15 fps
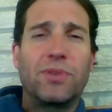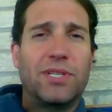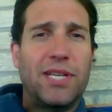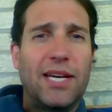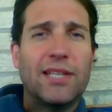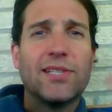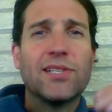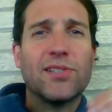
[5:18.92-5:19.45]
So he
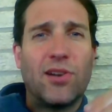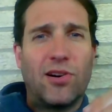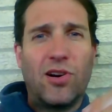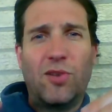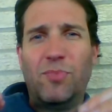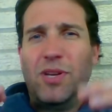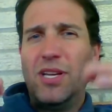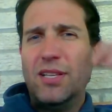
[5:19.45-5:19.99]
takes his
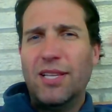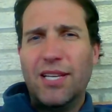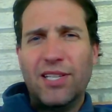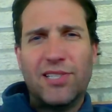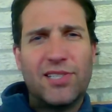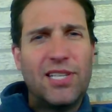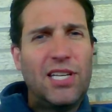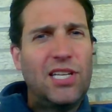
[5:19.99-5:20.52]
army, he
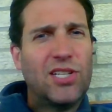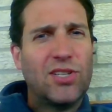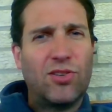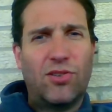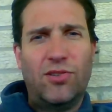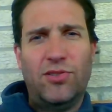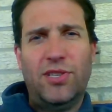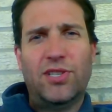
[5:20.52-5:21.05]
lays siege
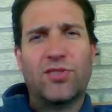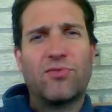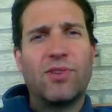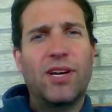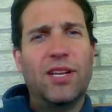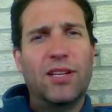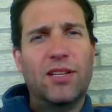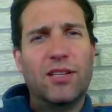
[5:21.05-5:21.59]
to all these
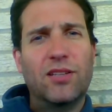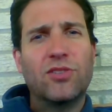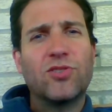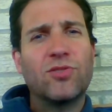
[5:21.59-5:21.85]
great